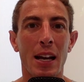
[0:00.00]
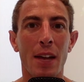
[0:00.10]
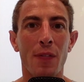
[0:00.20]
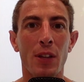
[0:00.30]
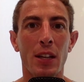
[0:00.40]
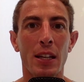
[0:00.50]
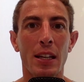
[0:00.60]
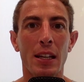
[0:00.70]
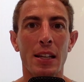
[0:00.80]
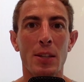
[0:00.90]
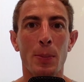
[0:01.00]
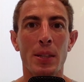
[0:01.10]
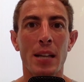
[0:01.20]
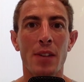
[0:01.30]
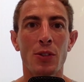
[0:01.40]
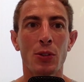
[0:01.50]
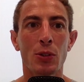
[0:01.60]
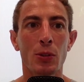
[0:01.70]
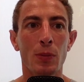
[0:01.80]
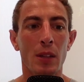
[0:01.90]
I feel like his
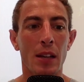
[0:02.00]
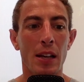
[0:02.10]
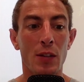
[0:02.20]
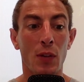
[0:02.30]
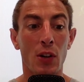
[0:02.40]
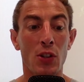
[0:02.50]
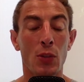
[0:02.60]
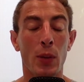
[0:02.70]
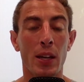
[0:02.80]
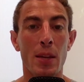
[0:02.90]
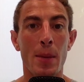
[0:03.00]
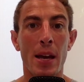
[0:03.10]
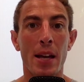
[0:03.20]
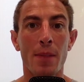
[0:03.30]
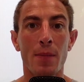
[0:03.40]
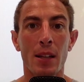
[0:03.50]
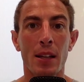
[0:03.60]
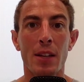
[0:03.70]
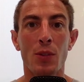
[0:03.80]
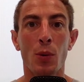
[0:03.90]
potential as far as swinging the bat
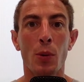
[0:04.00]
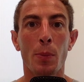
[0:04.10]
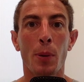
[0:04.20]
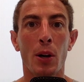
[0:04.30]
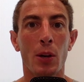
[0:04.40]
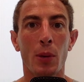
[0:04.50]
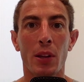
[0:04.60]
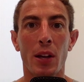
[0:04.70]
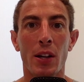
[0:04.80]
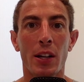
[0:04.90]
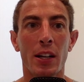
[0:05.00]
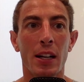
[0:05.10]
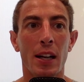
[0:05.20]
is on par with Gunnar.